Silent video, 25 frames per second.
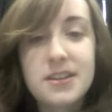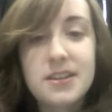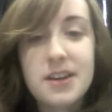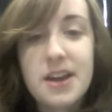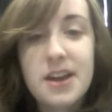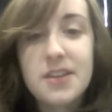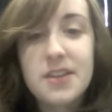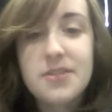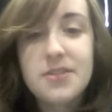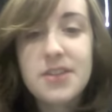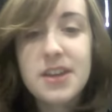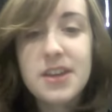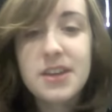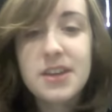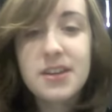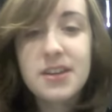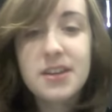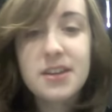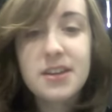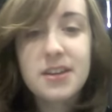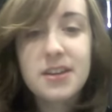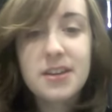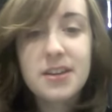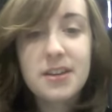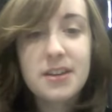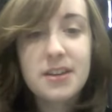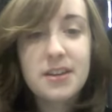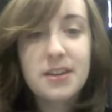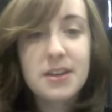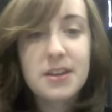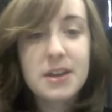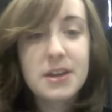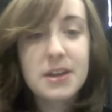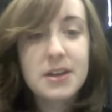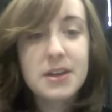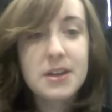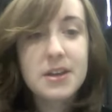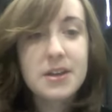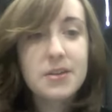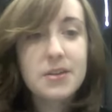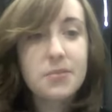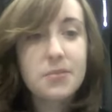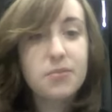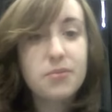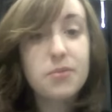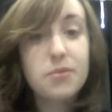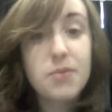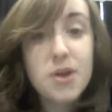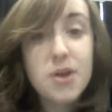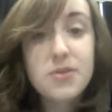I think
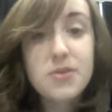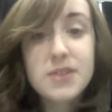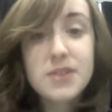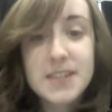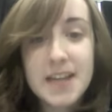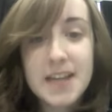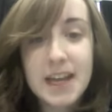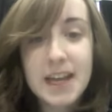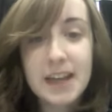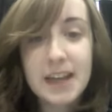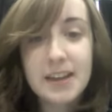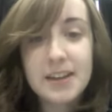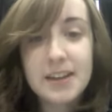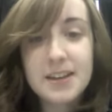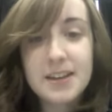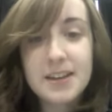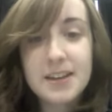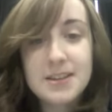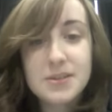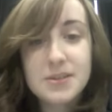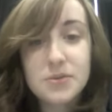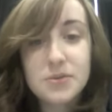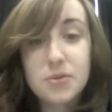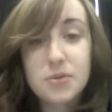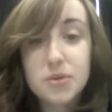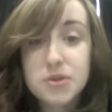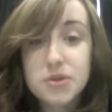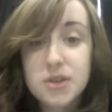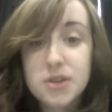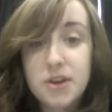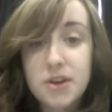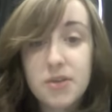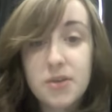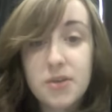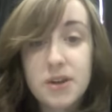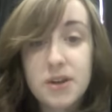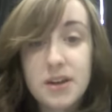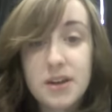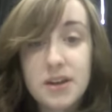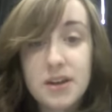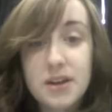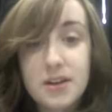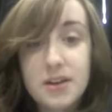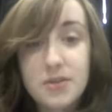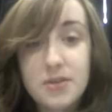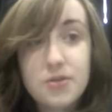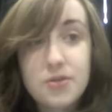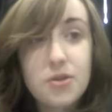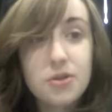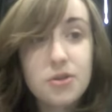promoting is also
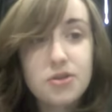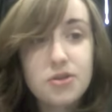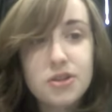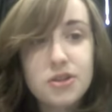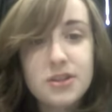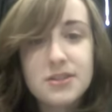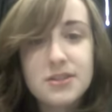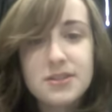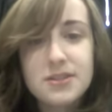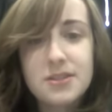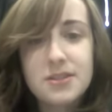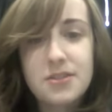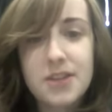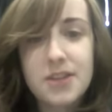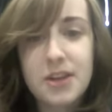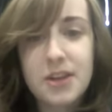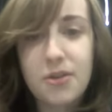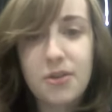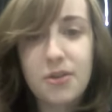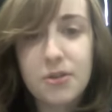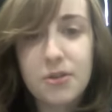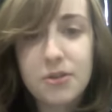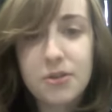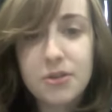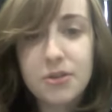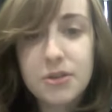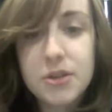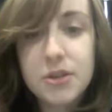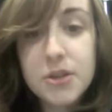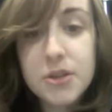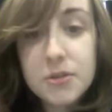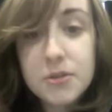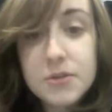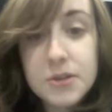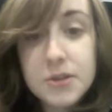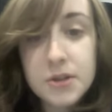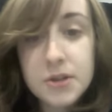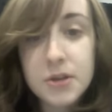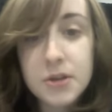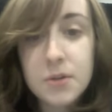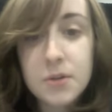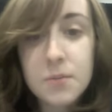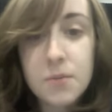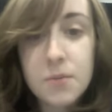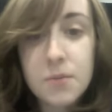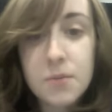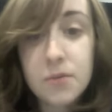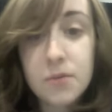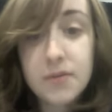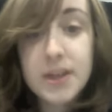not just a thing on
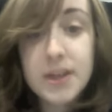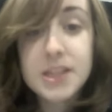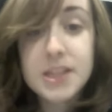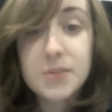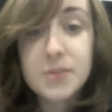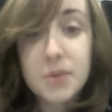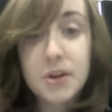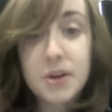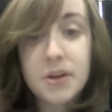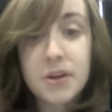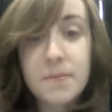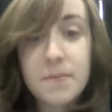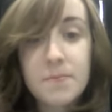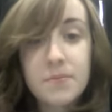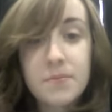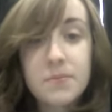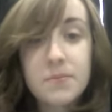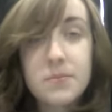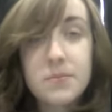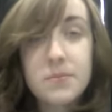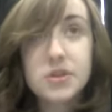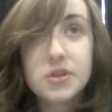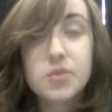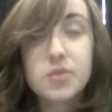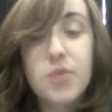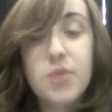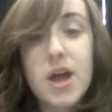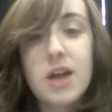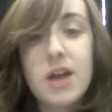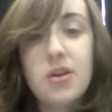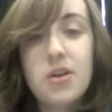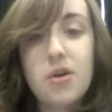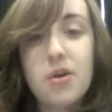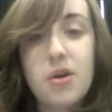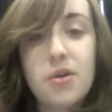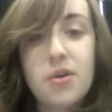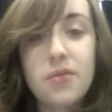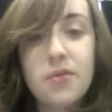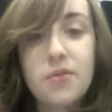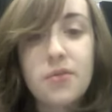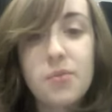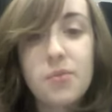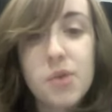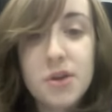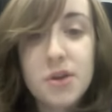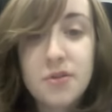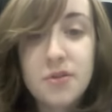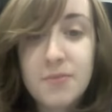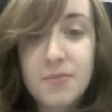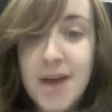YouTube or Facebook, but as well of
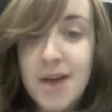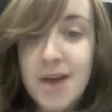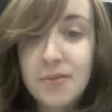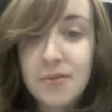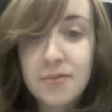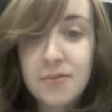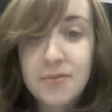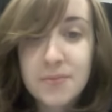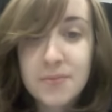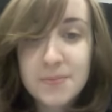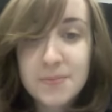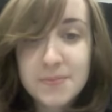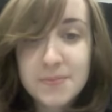word of mouth.